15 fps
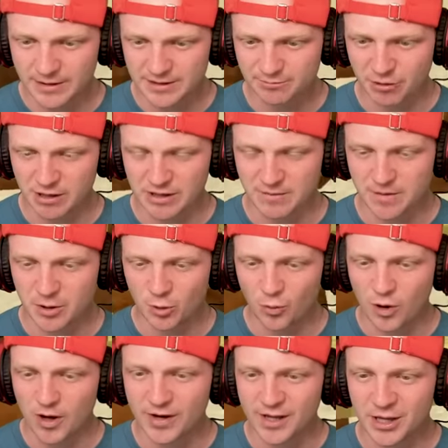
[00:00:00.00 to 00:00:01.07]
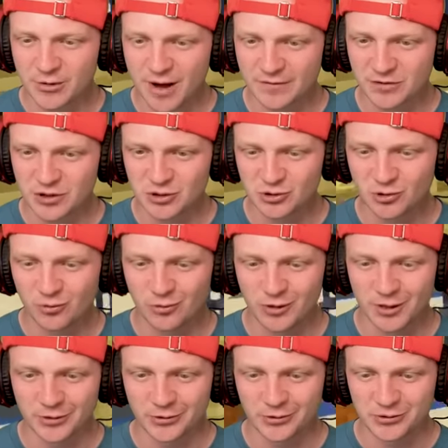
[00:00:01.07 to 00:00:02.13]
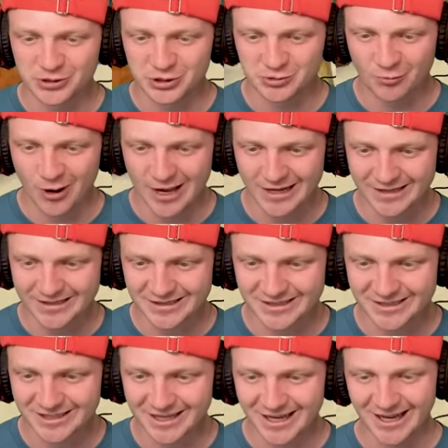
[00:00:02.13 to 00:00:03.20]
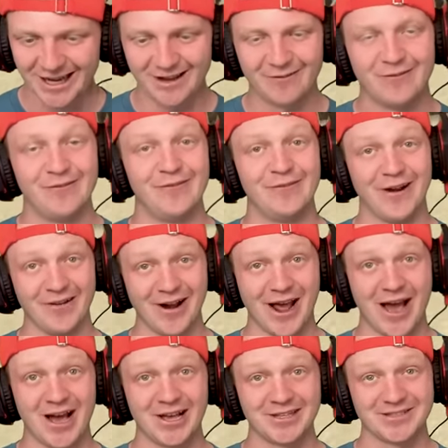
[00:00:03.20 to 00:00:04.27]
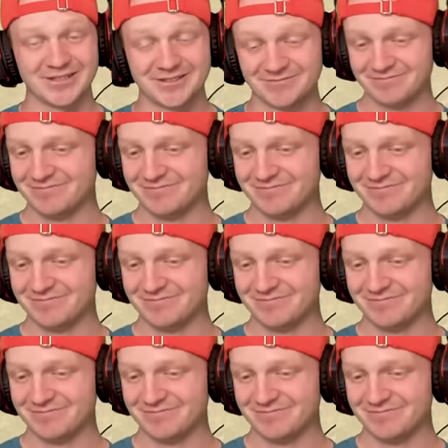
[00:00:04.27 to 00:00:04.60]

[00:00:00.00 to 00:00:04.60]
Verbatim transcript: Let's break the middle one. And you have two little swings. Very nice.